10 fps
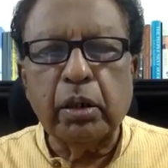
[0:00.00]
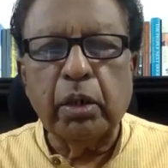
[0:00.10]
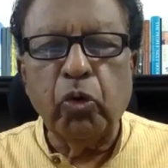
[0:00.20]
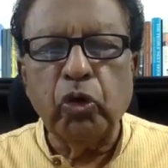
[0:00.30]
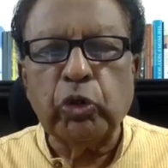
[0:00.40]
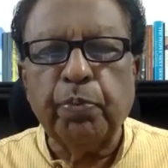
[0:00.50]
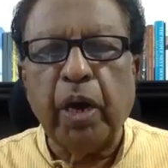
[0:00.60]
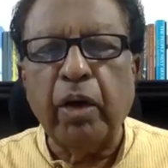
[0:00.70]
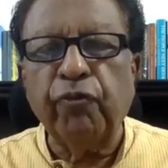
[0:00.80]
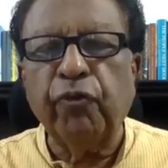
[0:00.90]
the most
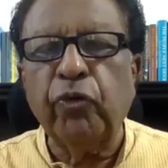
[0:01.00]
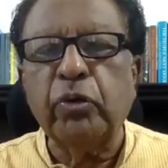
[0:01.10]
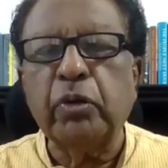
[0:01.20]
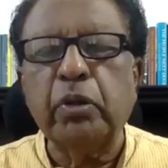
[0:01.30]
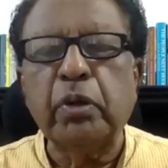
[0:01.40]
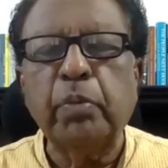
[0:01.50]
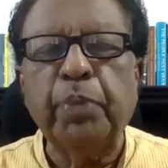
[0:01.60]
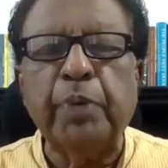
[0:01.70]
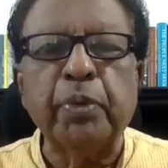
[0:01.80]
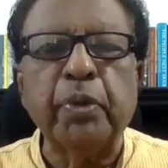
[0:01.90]
powerful
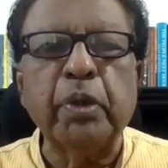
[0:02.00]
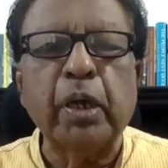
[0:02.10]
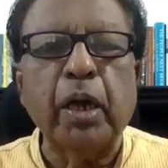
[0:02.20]
people